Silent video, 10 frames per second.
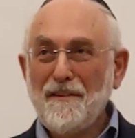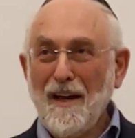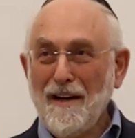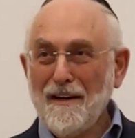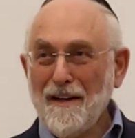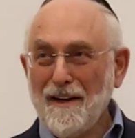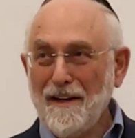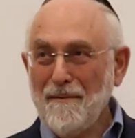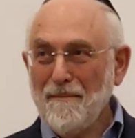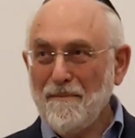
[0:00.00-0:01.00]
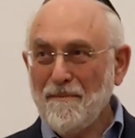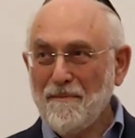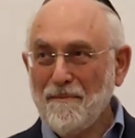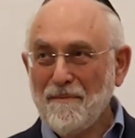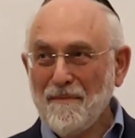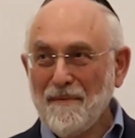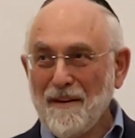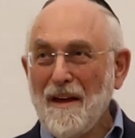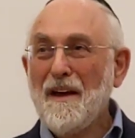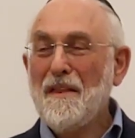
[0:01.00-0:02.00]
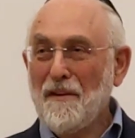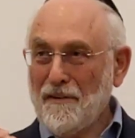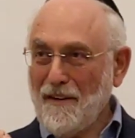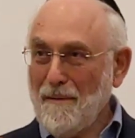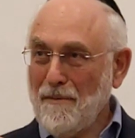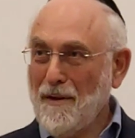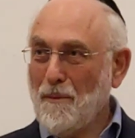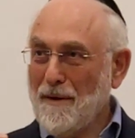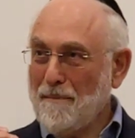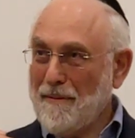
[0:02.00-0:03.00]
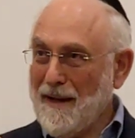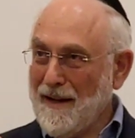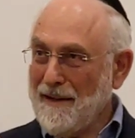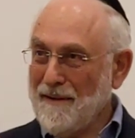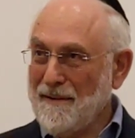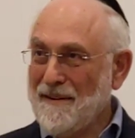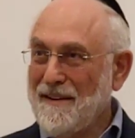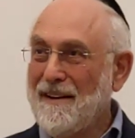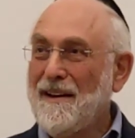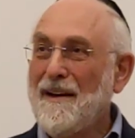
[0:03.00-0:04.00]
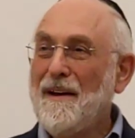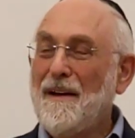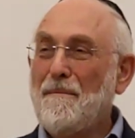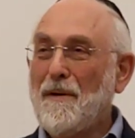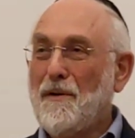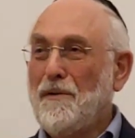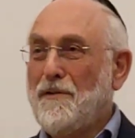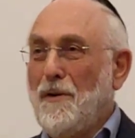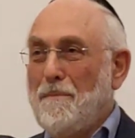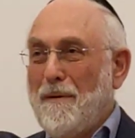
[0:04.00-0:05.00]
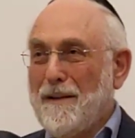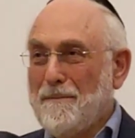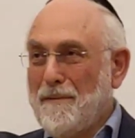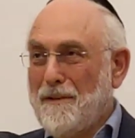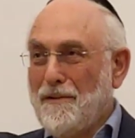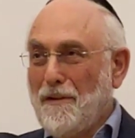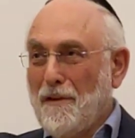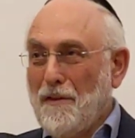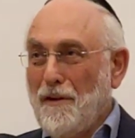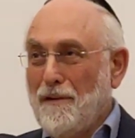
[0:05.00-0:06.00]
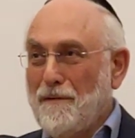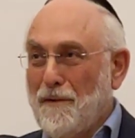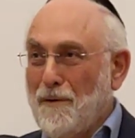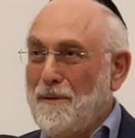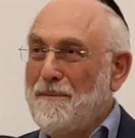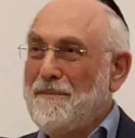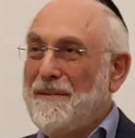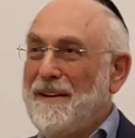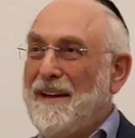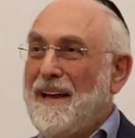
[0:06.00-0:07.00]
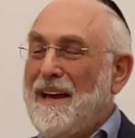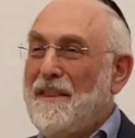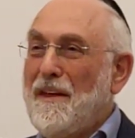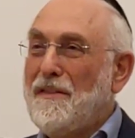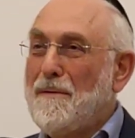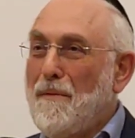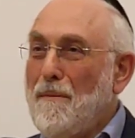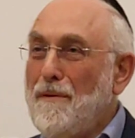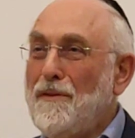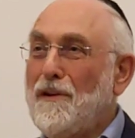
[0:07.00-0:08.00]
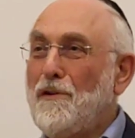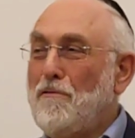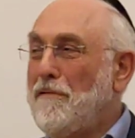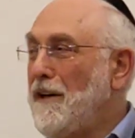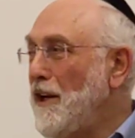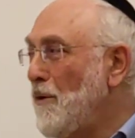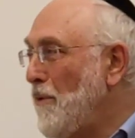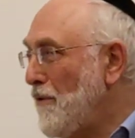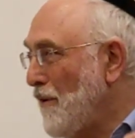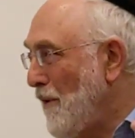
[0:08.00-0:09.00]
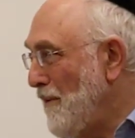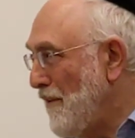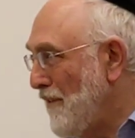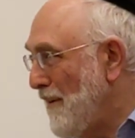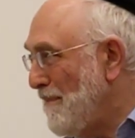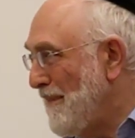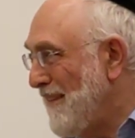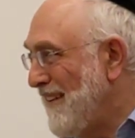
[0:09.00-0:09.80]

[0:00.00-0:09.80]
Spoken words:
Technically, the same thing will apply because your apartment is on the third floor, that the moment that you relinquished ownership,